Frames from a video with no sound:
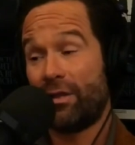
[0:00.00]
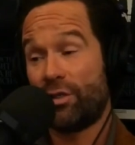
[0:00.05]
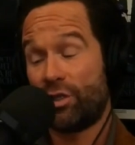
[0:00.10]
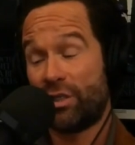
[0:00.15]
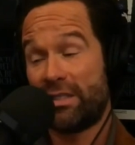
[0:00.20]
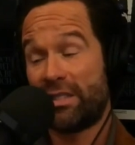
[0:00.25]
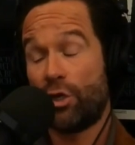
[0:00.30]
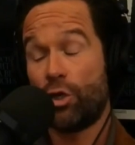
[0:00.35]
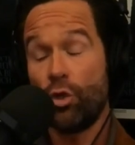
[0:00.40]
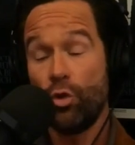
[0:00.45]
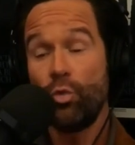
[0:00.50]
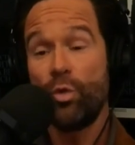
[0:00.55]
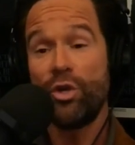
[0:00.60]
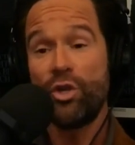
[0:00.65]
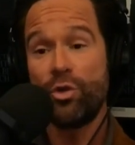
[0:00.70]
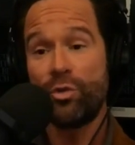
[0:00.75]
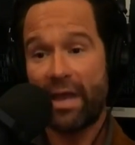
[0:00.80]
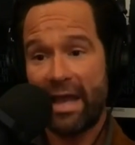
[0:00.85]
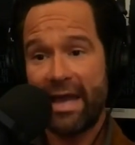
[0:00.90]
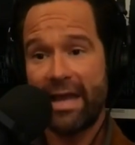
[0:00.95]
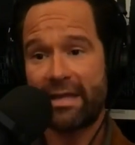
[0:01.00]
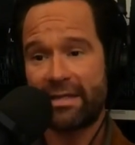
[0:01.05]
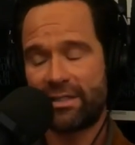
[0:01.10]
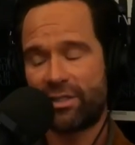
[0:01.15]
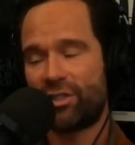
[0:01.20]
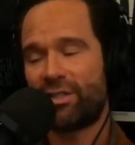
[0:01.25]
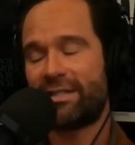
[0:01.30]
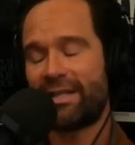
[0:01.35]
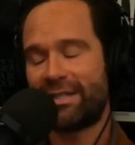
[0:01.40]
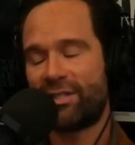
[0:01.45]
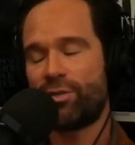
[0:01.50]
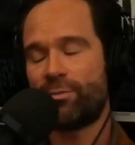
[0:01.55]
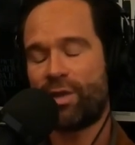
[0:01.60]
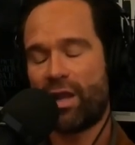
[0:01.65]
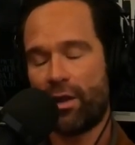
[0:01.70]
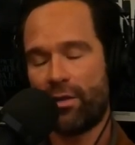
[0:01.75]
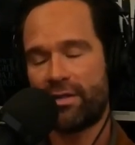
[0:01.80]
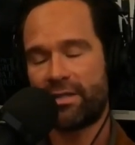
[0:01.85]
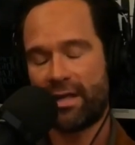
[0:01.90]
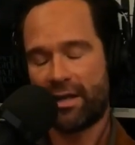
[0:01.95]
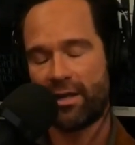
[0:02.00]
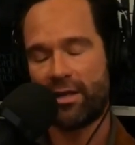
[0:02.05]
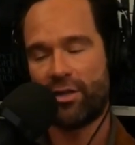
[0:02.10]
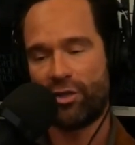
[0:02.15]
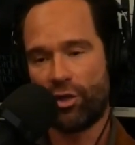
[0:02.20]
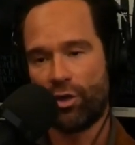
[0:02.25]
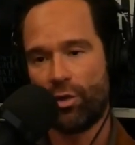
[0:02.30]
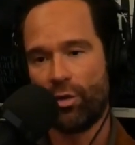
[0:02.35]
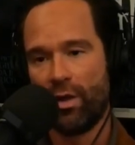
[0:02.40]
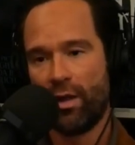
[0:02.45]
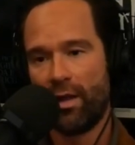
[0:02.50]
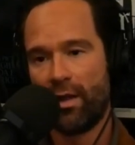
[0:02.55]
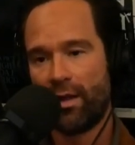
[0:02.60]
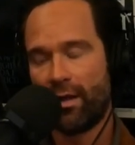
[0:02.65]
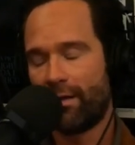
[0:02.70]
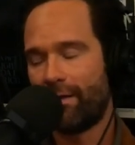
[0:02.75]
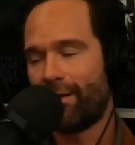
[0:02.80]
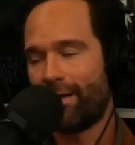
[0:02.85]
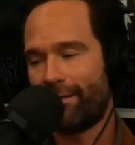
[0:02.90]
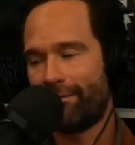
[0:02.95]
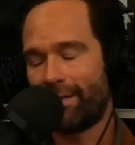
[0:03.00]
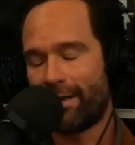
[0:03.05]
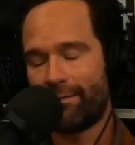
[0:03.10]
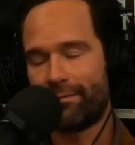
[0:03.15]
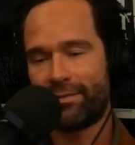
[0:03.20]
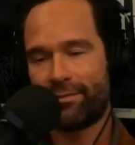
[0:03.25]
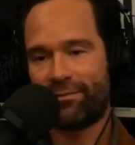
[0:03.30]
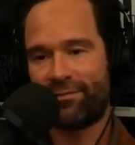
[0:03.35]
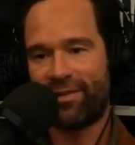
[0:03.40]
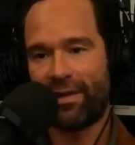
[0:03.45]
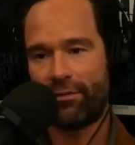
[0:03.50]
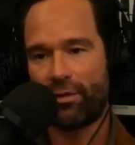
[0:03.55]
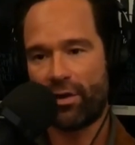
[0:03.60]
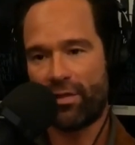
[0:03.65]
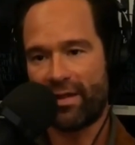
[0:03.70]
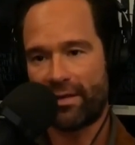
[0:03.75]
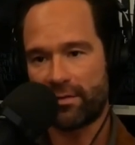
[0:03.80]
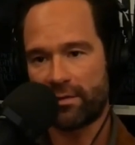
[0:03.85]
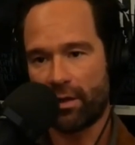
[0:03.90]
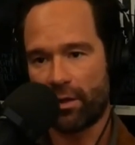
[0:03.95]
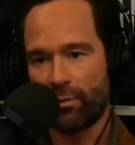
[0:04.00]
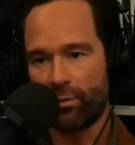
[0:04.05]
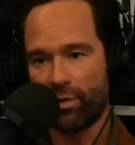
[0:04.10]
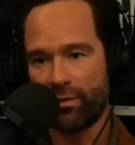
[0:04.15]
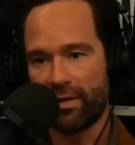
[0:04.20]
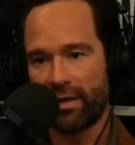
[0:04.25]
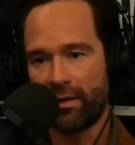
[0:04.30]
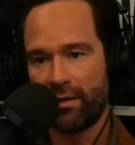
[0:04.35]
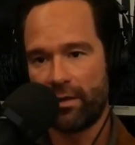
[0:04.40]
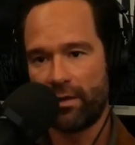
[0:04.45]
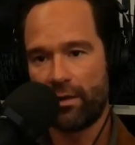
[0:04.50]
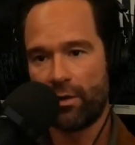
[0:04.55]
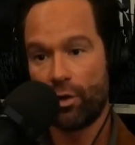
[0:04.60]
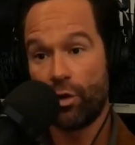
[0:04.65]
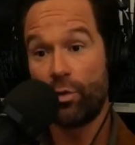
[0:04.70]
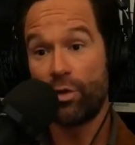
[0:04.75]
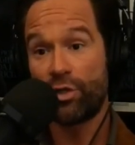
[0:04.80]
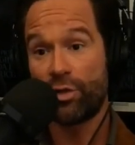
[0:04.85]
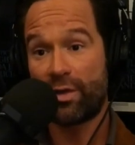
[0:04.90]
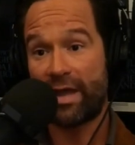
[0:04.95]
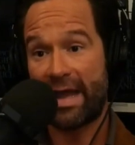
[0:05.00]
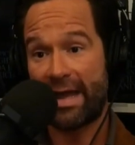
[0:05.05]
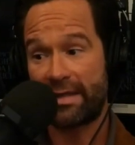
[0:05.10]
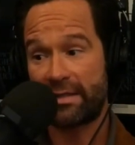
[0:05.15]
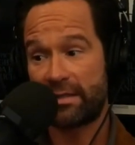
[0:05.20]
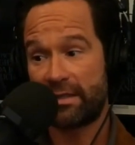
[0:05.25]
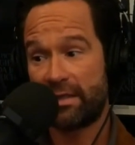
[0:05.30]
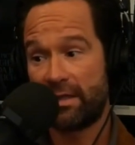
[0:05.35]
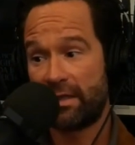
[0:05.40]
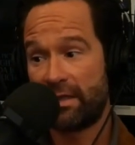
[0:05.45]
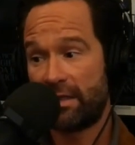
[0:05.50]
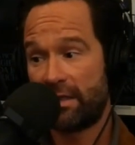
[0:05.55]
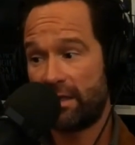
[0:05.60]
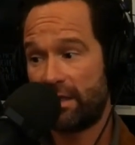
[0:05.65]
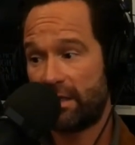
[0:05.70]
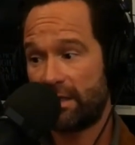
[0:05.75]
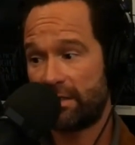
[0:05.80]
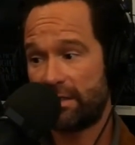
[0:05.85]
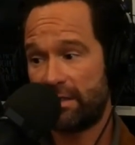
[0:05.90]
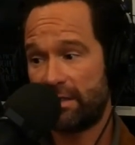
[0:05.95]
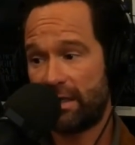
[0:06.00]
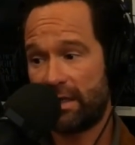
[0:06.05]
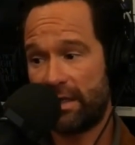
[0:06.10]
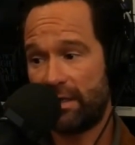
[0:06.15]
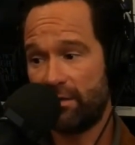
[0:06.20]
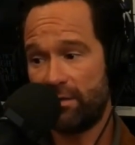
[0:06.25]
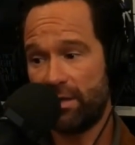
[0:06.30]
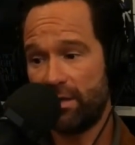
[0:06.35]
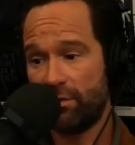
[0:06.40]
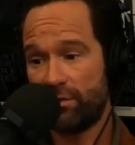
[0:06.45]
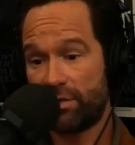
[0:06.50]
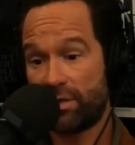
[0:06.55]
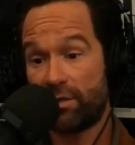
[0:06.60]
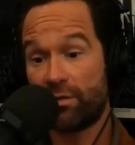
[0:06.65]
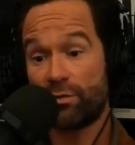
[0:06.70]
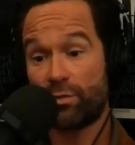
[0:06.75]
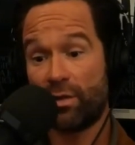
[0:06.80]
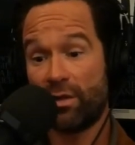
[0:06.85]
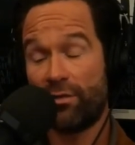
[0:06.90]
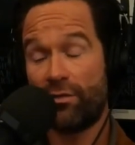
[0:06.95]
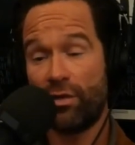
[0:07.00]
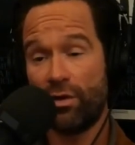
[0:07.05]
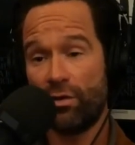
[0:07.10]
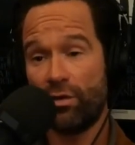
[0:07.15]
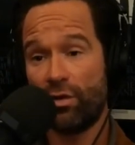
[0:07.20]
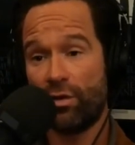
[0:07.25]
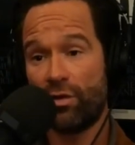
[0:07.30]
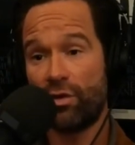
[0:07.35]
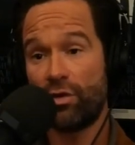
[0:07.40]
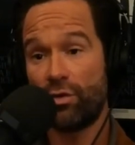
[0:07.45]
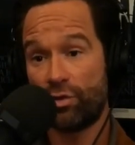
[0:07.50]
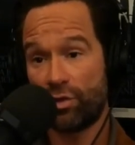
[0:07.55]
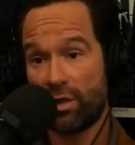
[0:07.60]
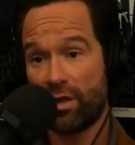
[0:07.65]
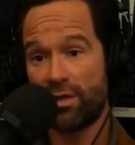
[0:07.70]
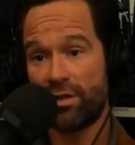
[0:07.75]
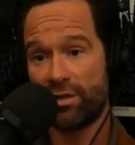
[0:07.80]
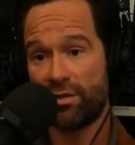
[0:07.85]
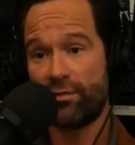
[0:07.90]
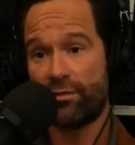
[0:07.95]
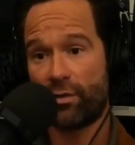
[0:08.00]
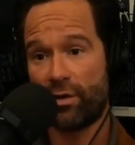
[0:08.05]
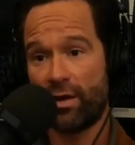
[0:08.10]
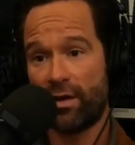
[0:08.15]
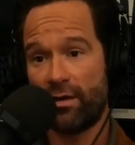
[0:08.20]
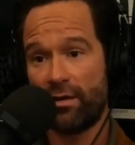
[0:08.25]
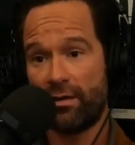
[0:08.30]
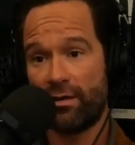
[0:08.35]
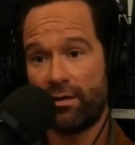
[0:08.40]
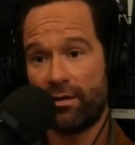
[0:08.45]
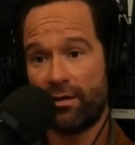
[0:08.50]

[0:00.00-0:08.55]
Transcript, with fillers: She said, who would you cast? She said, Jim Carrey's not going to do a $500,000 movie. Who would you cast? I said, I don't know. She goes, well, if you don't know, then you should audition for it.